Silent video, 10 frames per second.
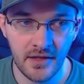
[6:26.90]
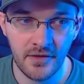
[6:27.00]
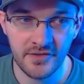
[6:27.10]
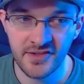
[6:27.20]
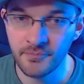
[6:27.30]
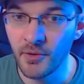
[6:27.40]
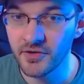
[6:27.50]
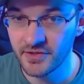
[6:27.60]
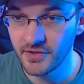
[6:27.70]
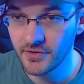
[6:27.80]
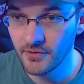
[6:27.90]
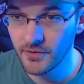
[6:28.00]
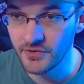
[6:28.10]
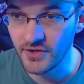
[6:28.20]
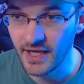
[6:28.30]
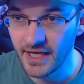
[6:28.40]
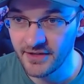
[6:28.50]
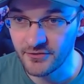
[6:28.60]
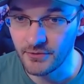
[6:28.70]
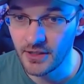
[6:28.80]
on Spartan cores
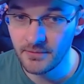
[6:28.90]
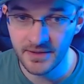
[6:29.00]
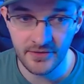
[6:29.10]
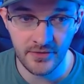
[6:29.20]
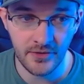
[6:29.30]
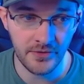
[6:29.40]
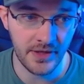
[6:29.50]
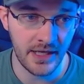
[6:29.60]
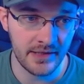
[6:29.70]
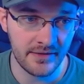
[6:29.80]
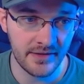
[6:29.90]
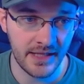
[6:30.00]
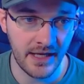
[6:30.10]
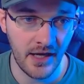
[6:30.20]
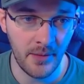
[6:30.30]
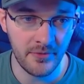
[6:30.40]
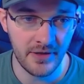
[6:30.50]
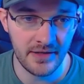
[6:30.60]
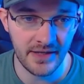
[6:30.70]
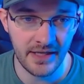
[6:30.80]
as well with this whole thing, and they said that
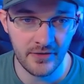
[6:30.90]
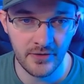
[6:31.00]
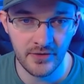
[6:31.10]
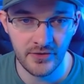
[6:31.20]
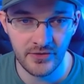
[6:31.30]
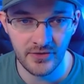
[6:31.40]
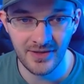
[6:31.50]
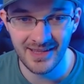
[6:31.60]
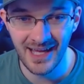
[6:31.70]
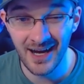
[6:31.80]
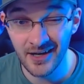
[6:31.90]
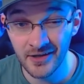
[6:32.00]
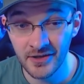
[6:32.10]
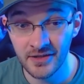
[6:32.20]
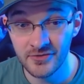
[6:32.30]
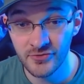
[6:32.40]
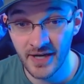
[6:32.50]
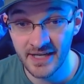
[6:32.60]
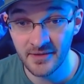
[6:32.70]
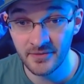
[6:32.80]
upgrades and cores are
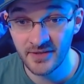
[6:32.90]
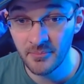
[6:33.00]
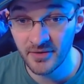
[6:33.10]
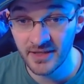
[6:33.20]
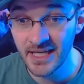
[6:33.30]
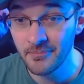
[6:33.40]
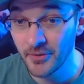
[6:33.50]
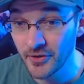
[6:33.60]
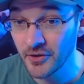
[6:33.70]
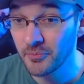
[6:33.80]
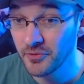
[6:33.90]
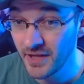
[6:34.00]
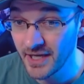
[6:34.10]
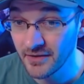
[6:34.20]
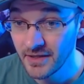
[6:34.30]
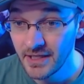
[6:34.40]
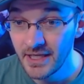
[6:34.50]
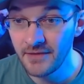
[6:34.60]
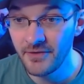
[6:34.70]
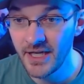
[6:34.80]
tracked separately per player.
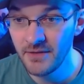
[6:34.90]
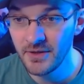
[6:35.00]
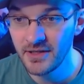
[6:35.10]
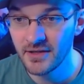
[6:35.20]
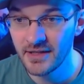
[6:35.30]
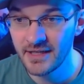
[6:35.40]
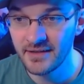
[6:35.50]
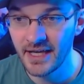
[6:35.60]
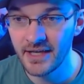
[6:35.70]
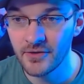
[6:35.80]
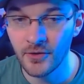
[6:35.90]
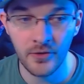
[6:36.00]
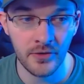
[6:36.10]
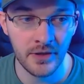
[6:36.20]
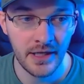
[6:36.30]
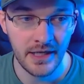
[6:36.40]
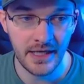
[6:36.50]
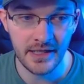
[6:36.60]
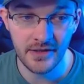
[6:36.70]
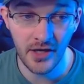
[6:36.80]
If anyone collects a core
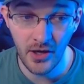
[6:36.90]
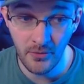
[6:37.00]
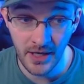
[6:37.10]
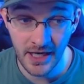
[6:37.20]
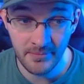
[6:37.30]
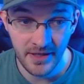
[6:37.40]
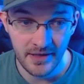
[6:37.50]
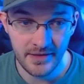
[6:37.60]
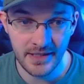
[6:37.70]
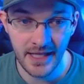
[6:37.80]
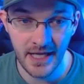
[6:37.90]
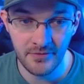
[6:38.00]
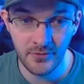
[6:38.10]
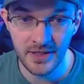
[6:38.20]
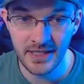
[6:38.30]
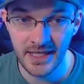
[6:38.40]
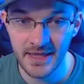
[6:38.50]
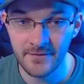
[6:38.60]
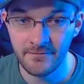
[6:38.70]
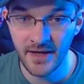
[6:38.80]
in co-op, then everyone in
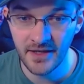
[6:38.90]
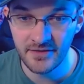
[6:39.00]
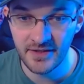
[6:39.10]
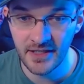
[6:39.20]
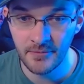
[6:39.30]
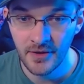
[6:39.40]
the fire team